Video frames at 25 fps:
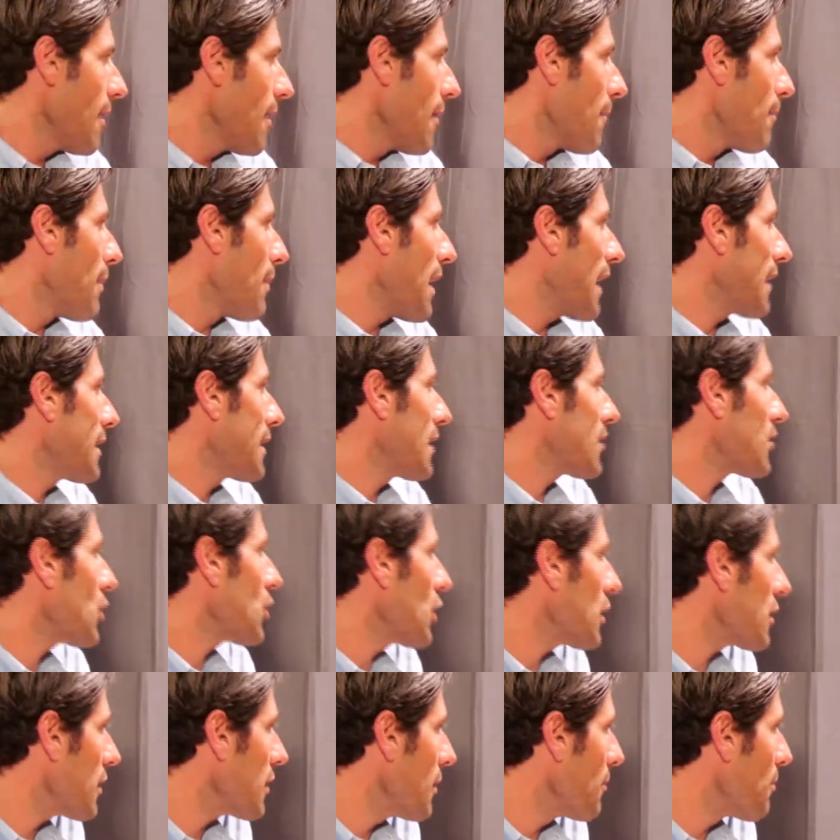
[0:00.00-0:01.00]
but at a
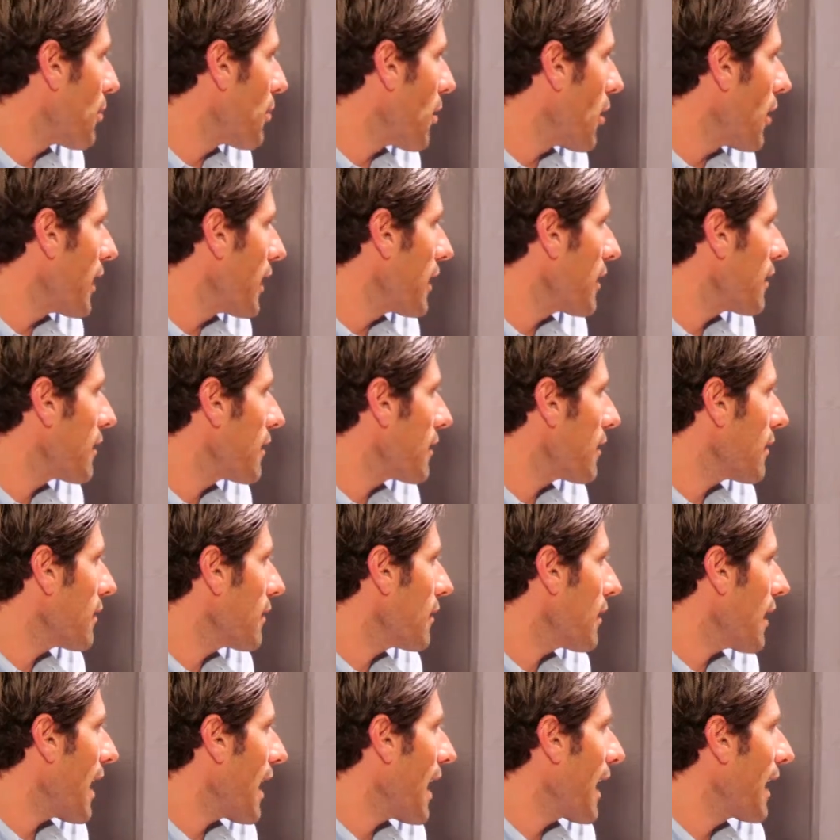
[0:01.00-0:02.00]
certain point,
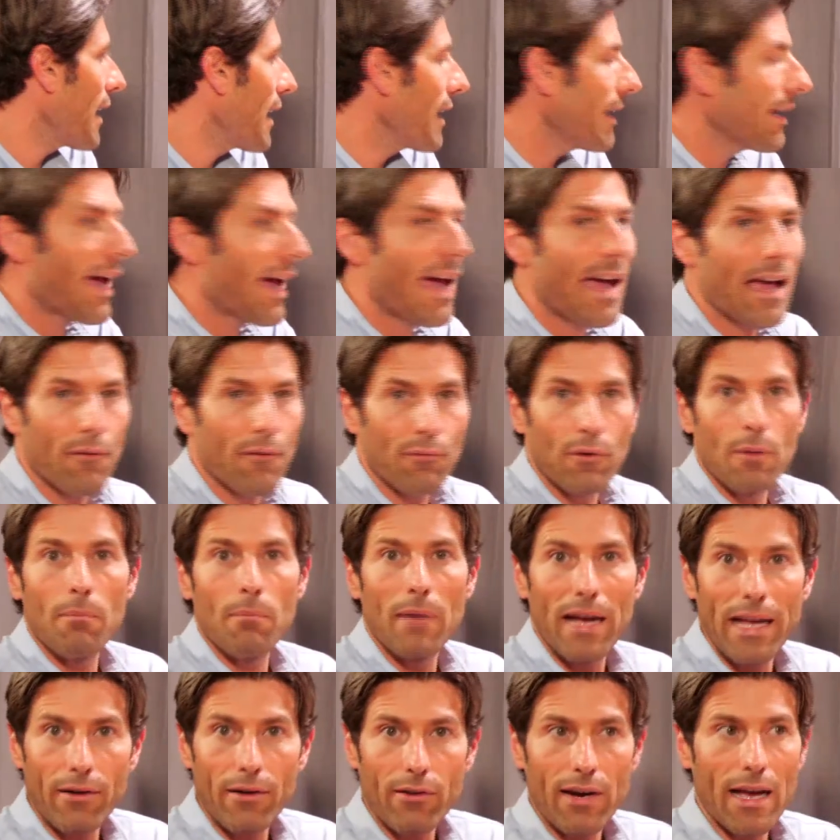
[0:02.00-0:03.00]
I have in
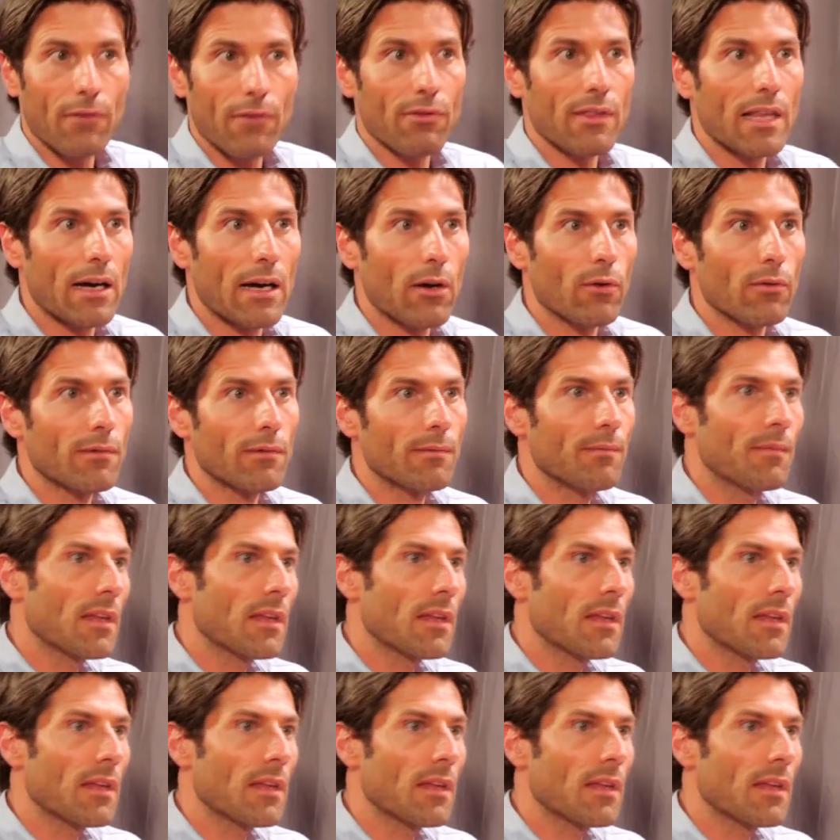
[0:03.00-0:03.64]
my rundown